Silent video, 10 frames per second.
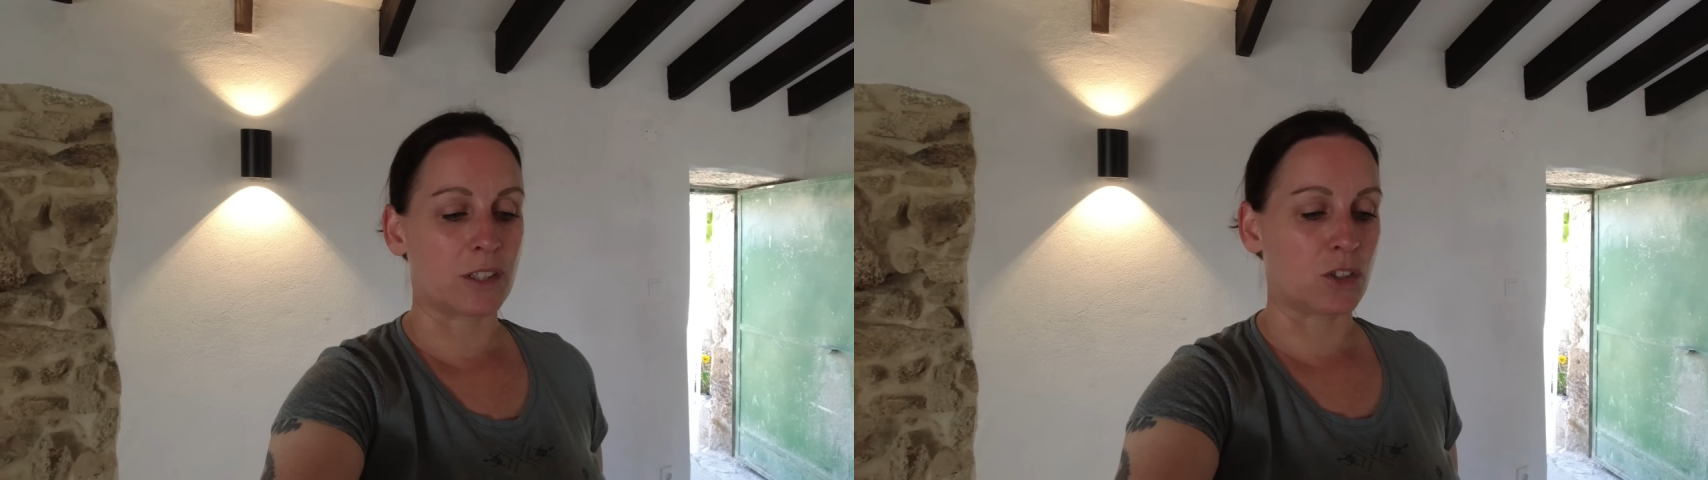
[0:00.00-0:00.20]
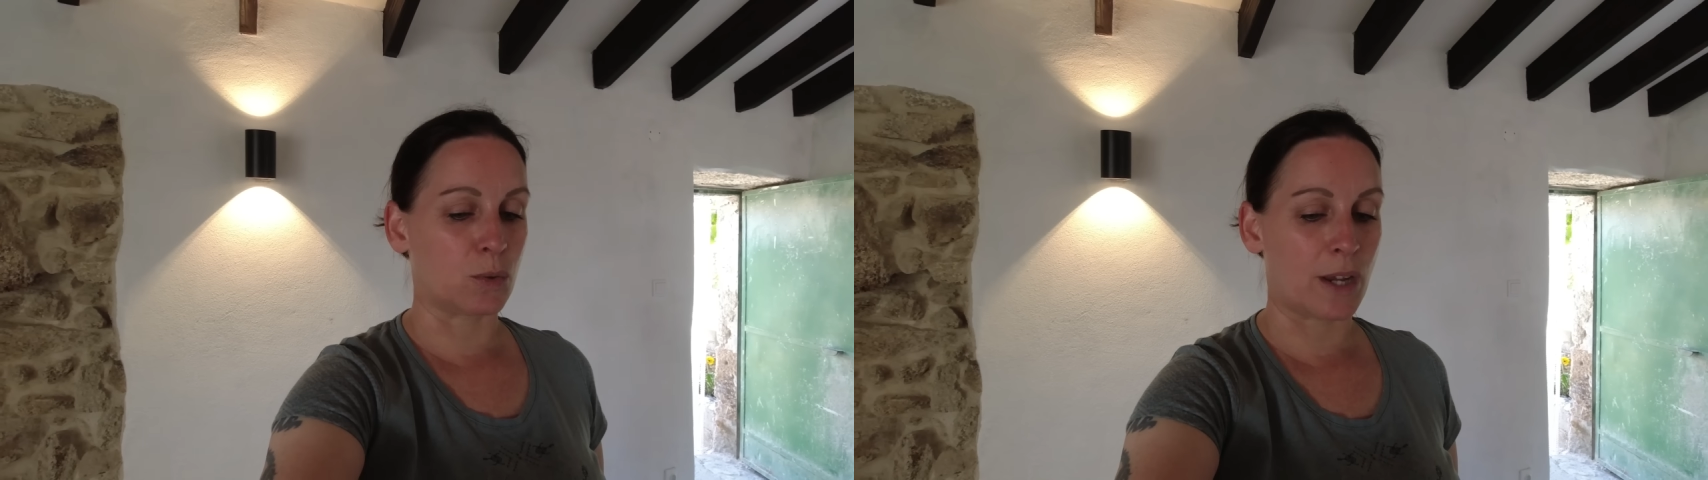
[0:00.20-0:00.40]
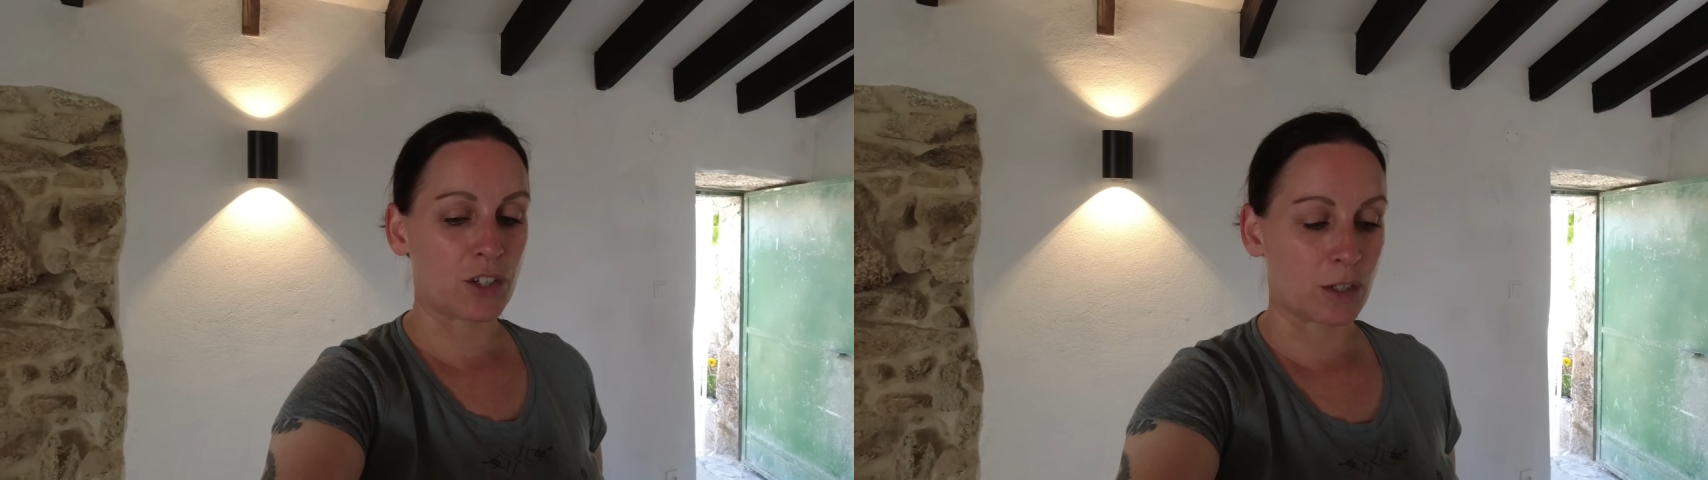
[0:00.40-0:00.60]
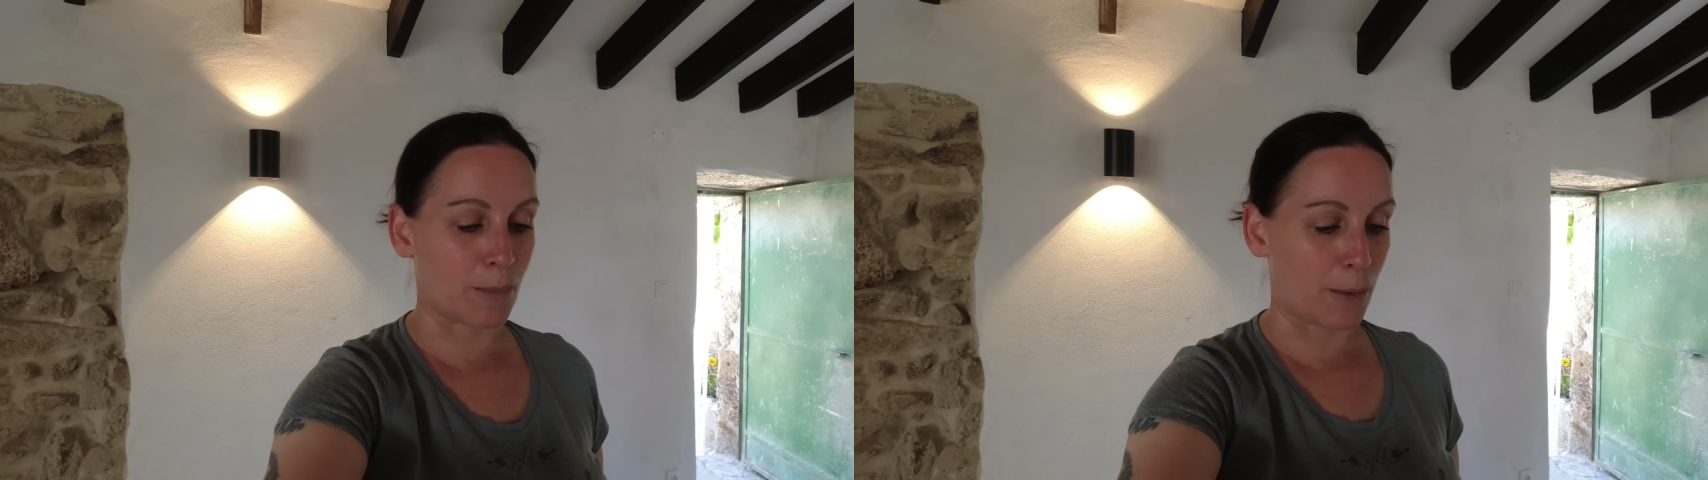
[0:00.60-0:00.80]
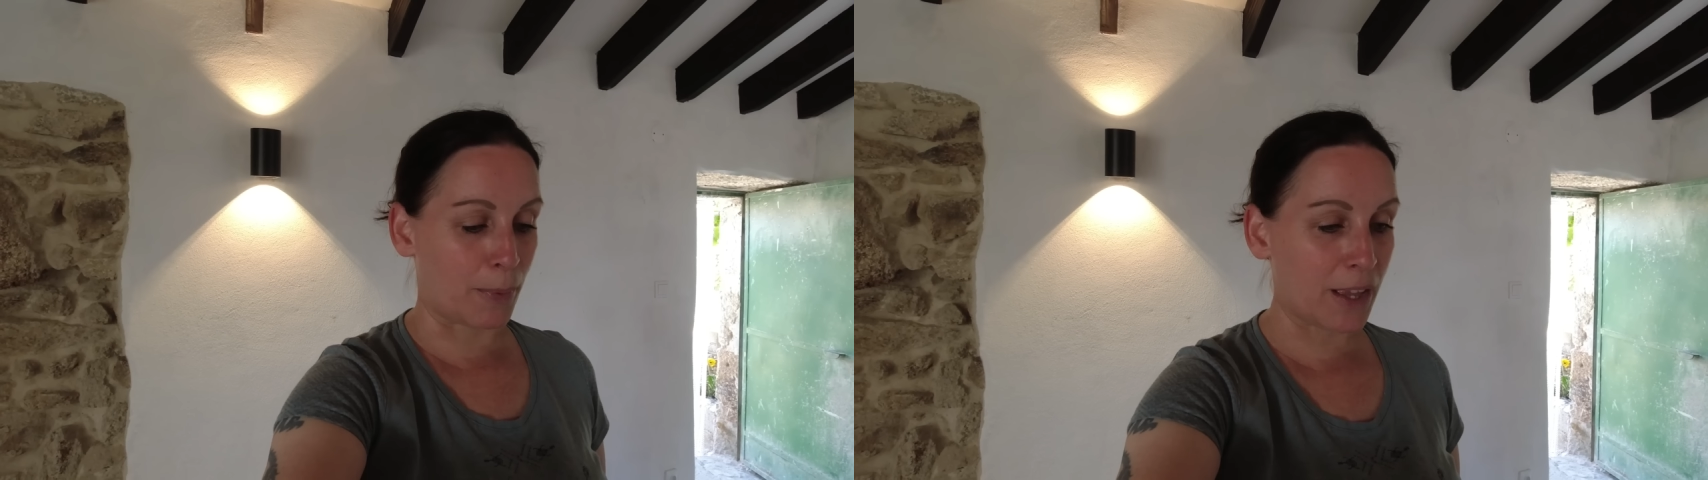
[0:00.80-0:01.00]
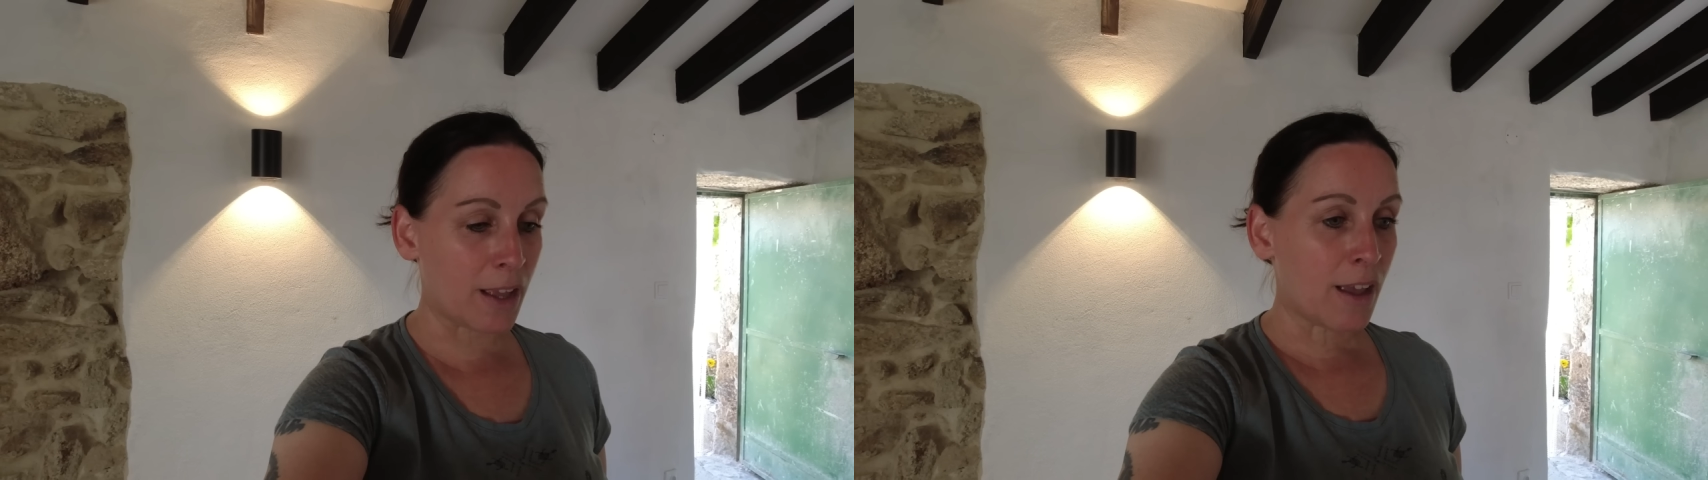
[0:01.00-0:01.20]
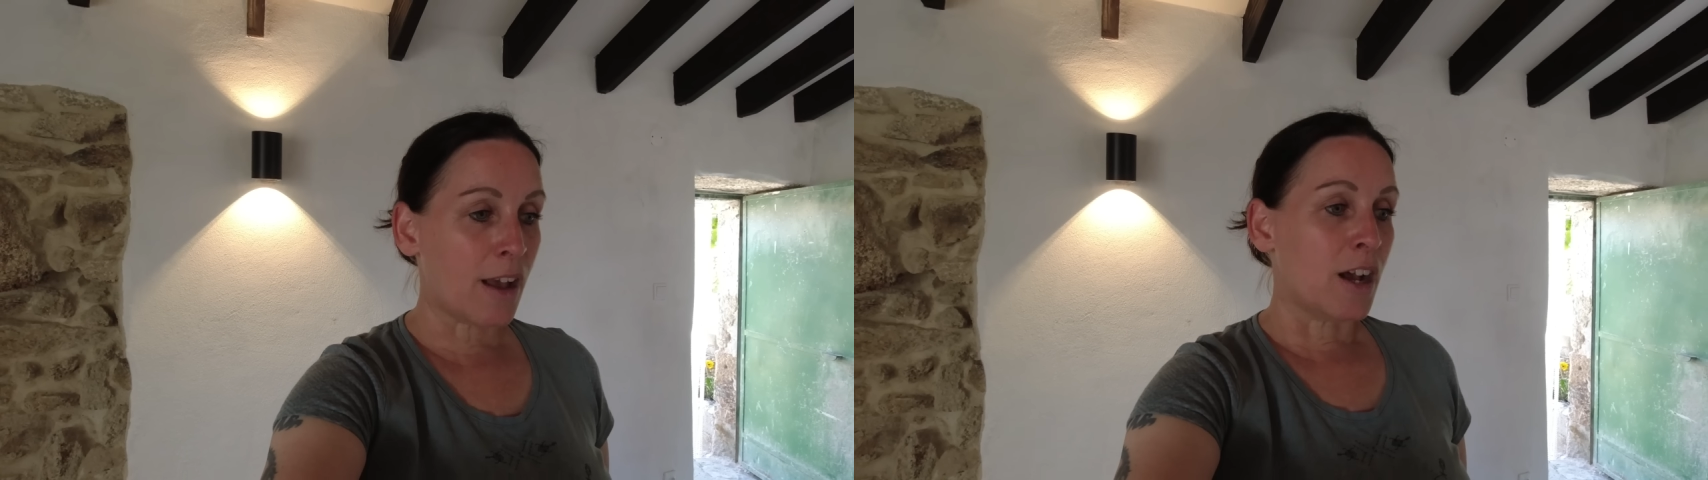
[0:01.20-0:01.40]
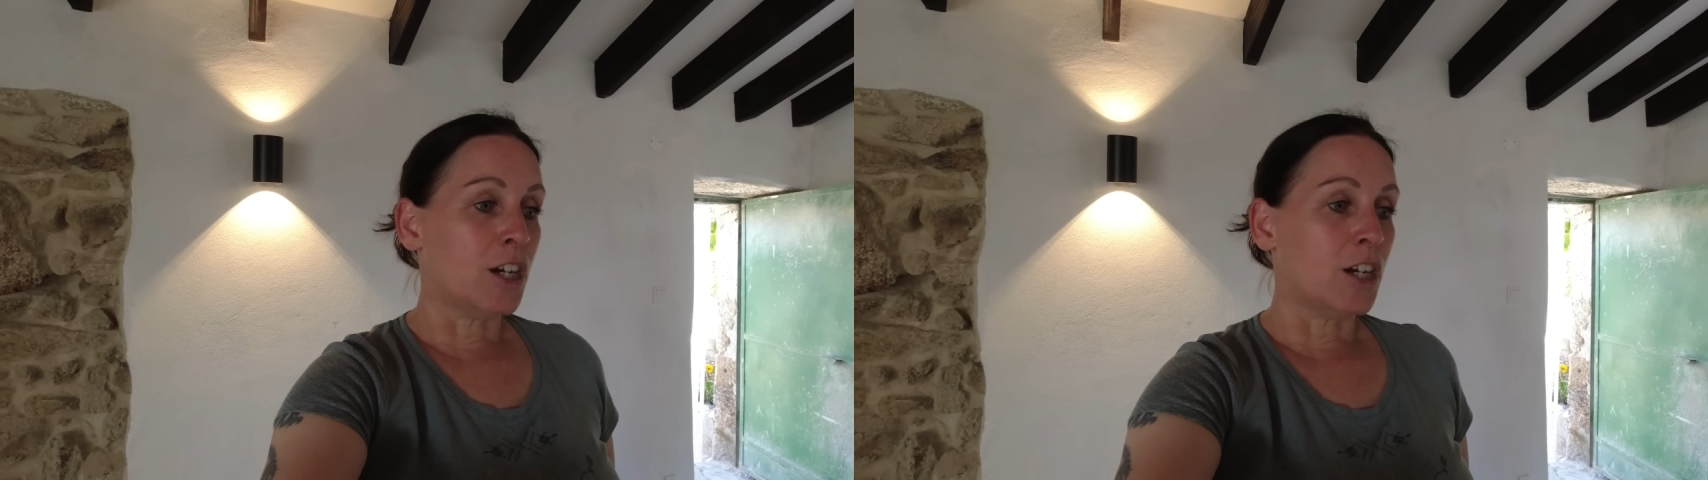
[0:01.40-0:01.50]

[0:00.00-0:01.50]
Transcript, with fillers: situation may be.